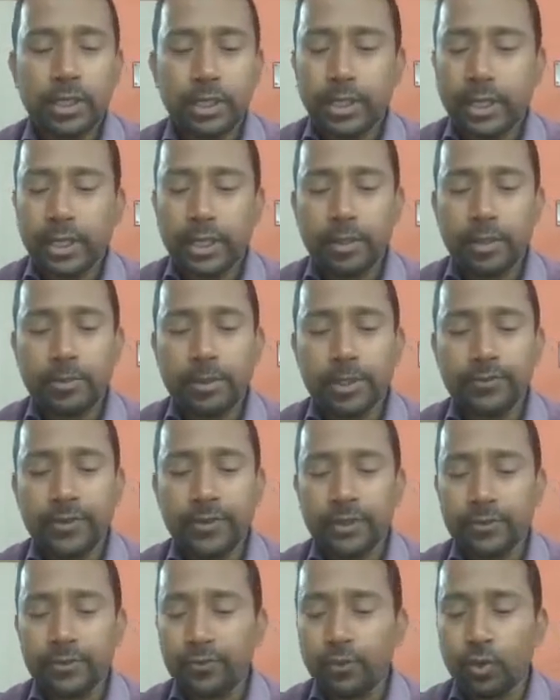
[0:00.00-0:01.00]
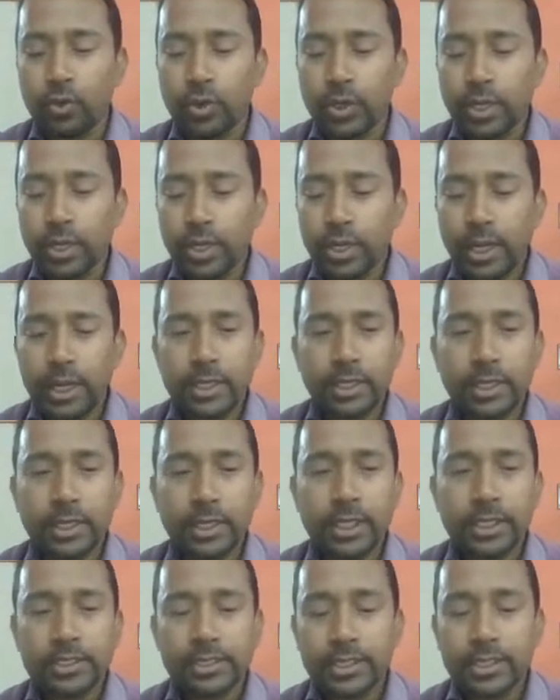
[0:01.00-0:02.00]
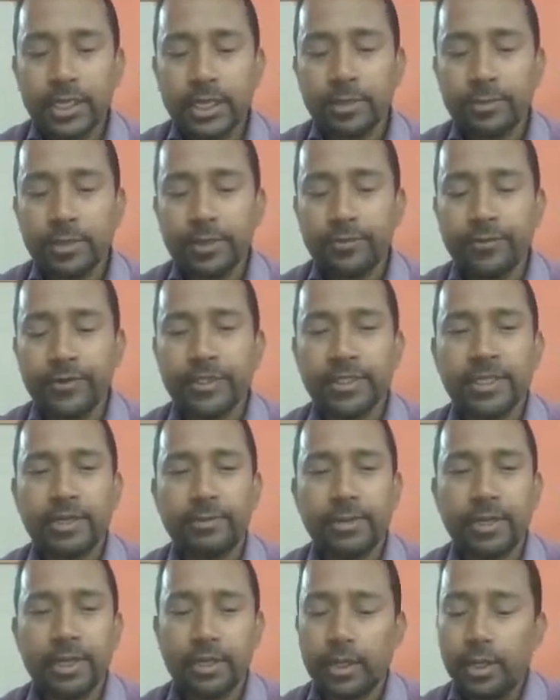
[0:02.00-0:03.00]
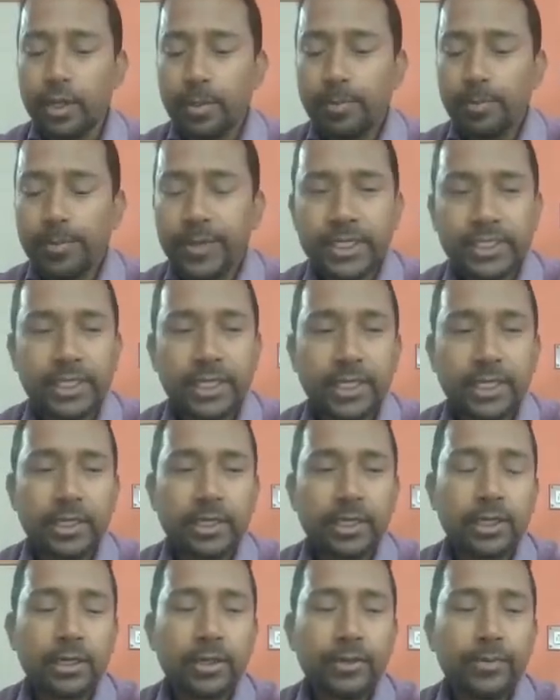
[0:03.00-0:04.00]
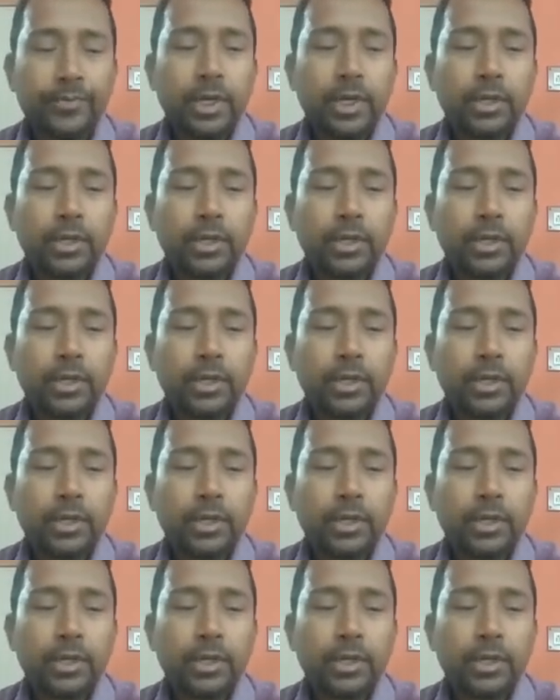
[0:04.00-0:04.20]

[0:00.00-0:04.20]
here I am giving 4 and in next cell I am giving 7. Press enter.